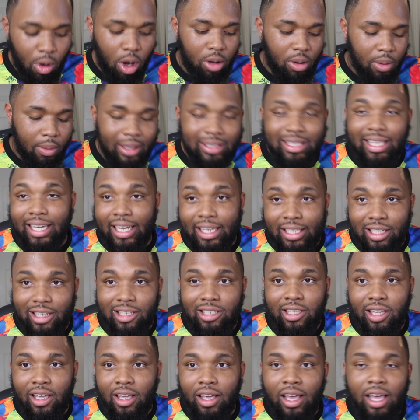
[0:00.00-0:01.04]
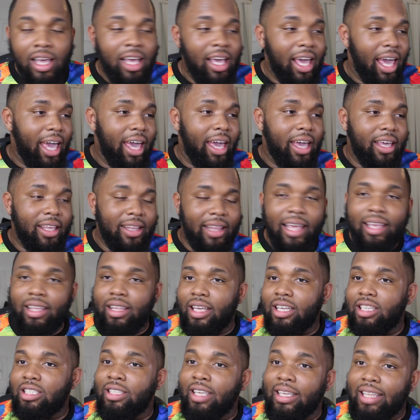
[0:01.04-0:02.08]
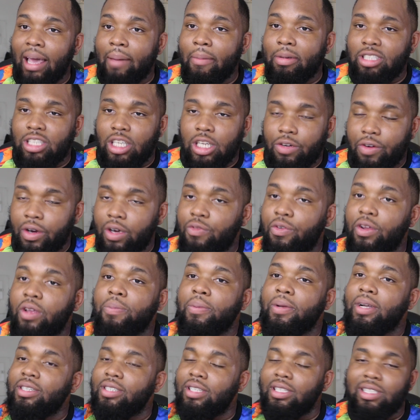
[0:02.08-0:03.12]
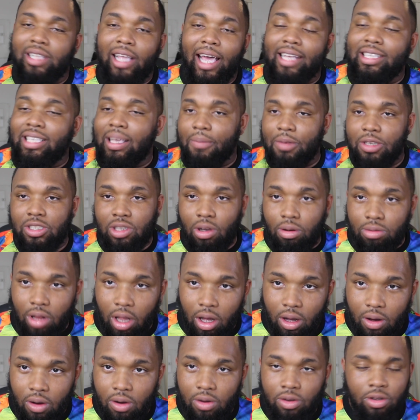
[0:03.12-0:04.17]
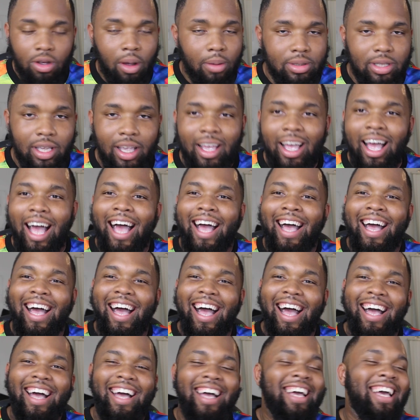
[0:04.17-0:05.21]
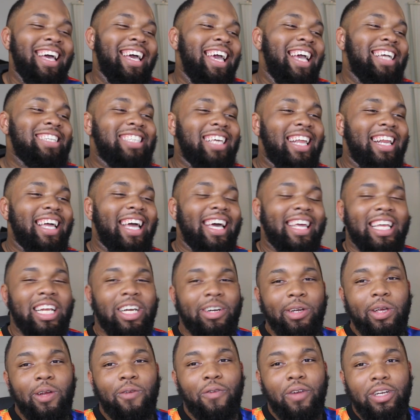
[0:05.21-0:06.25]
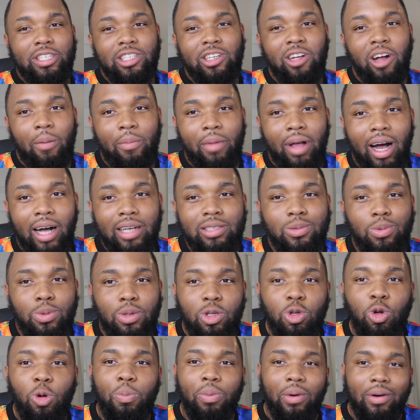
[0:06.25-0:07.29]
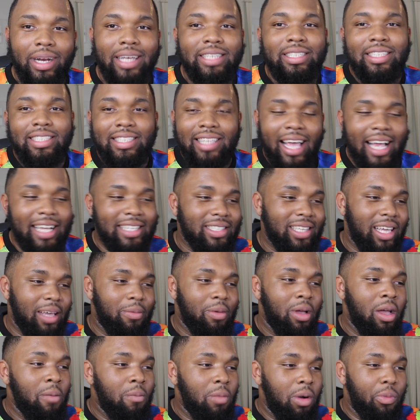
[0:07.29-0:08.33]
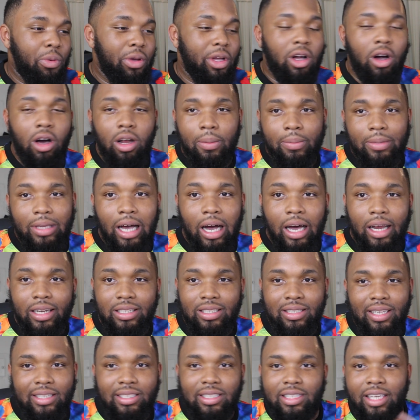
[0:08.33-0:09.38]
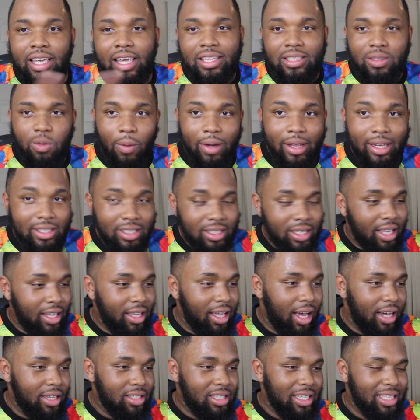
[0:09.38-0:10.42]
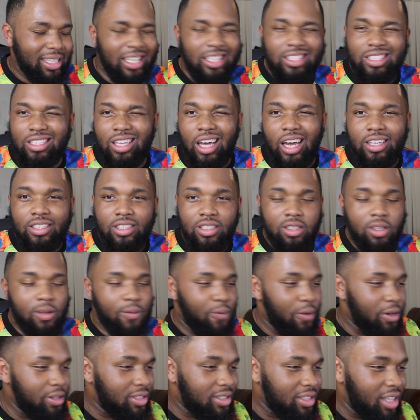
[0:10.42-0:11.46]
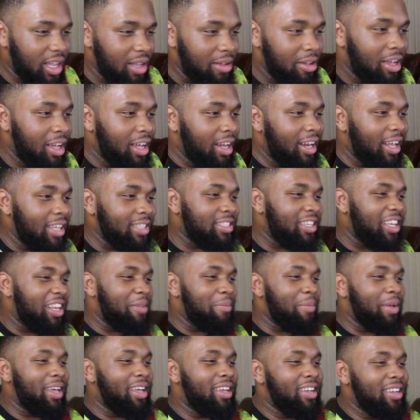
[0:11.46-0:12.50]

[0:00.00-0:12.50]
Like I just said. And his nickname is the Greek Freak because his last name is so long. You know what I'm saying? He said, I got a Greek Freak. She called me Antetokounmpo. That's his last name. But we call him Giannis. That's the easy way to say it. Giannis. I think it's Giannis is his first name. Let's get it, man.